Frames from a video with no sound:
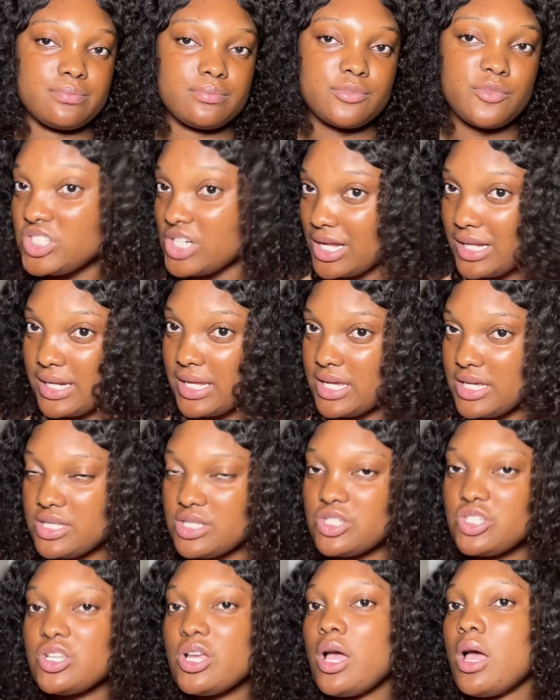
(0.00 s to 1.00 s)

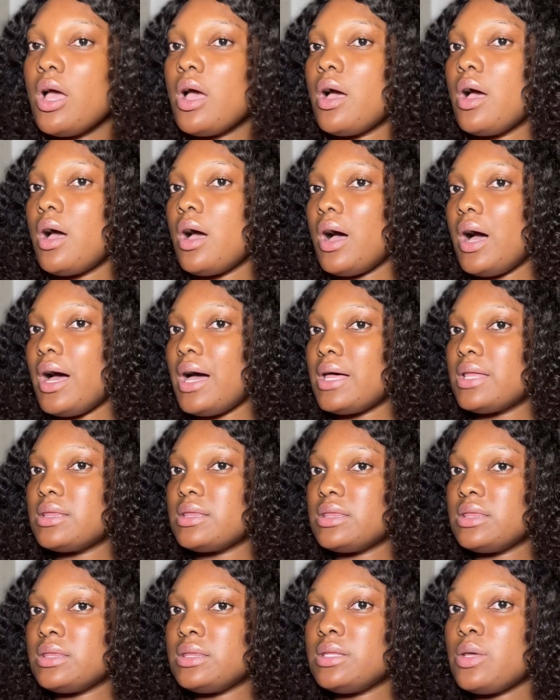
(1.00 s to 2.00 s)
challenge,
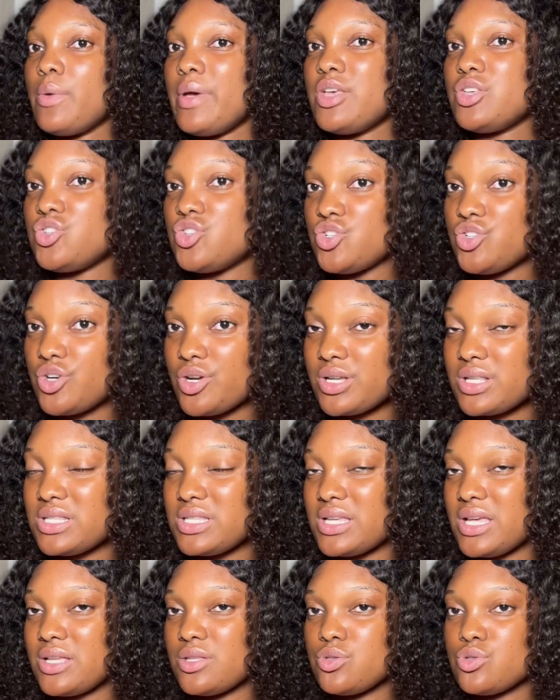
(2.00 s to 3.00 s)
and they were
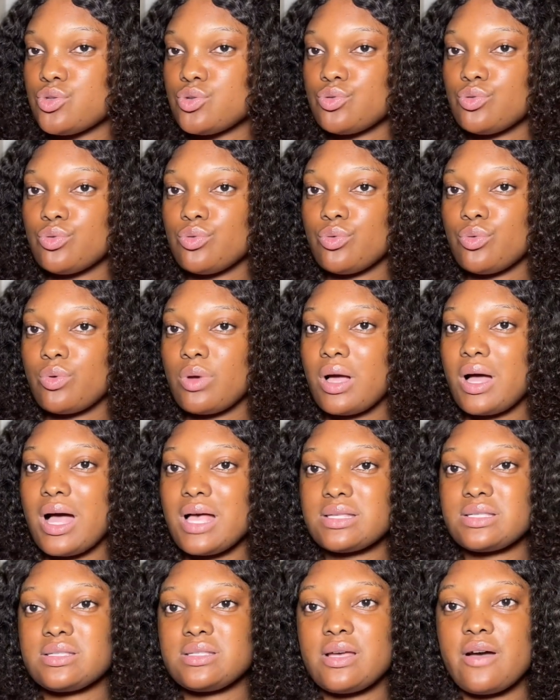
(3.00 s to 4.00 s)
instructed to
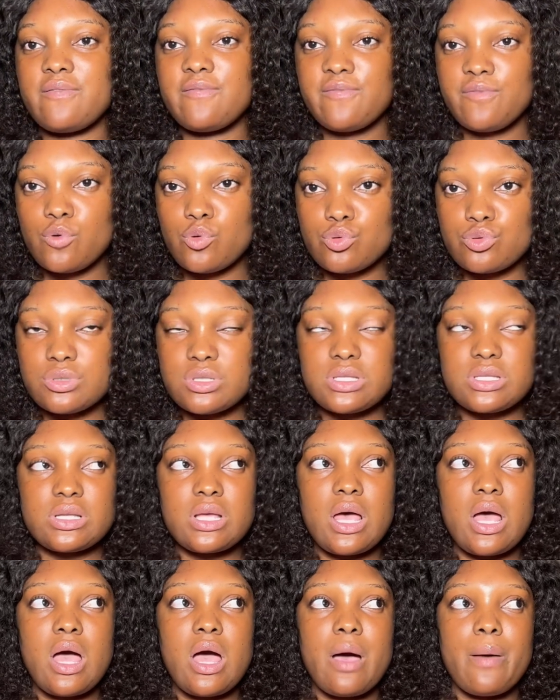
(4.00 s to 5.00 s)
cast their votes
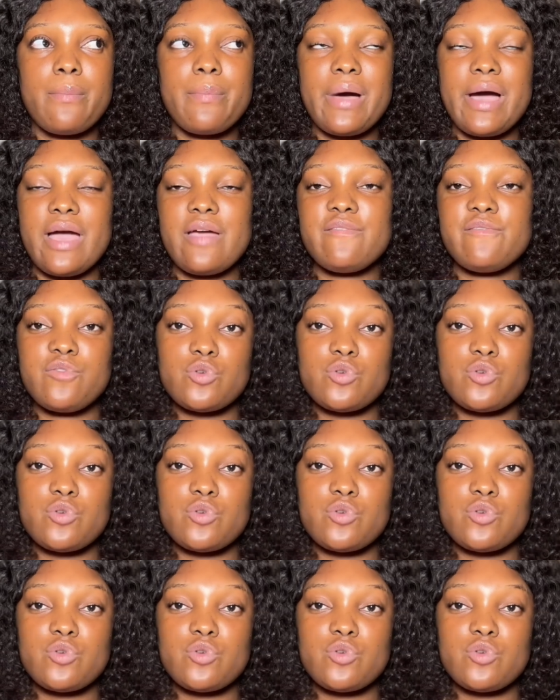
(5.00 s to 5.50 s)
by